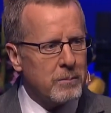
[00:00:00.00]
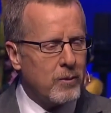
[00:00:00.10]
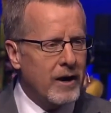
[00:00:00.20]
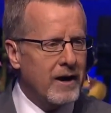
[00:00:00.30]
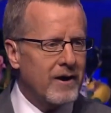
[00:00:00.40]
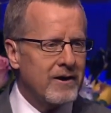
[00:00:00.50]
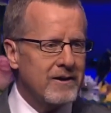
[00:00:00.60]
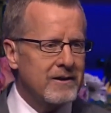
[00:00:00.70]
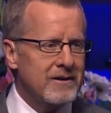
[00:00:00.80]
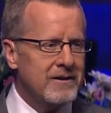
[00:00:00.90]
prayer,
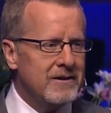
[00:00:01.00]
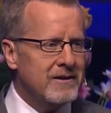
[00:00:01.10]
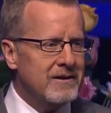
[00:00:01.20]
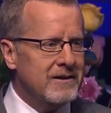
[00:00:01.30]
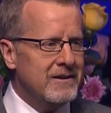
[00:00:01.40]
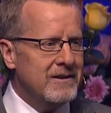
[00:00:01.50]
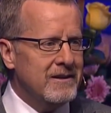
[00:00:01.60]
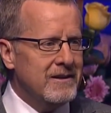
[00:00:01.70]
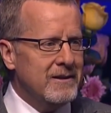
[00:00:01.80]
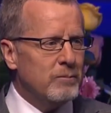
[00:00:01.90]

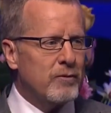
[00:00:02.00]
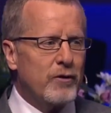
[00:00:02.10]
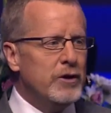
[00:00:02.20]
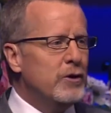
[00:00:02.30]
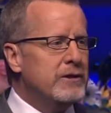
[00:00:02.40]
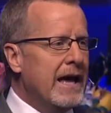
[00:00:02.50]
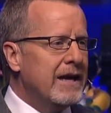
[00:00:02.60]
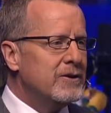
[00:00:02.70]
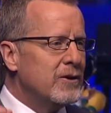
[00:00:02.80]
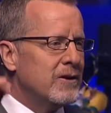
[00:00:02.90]
but for you,
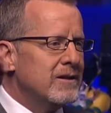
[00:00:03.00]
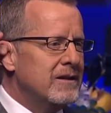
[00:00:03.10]
Daniel,